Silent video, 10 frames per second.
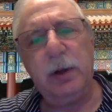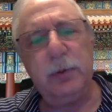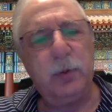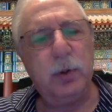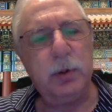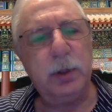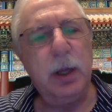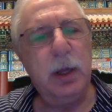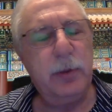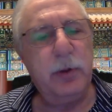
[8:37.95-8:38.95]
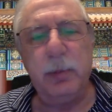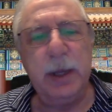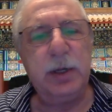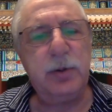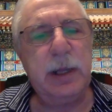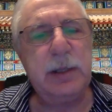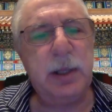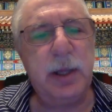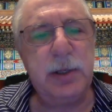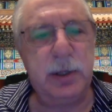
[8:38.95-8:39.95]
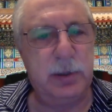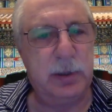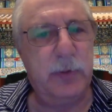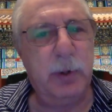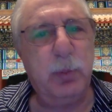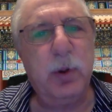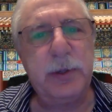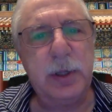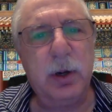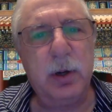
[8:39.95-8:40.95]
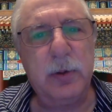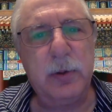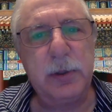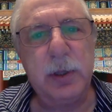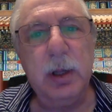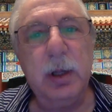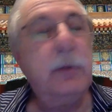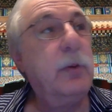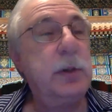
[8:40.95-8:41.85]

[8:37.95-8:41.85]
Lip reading: around the world through the many translations of their books and articles. For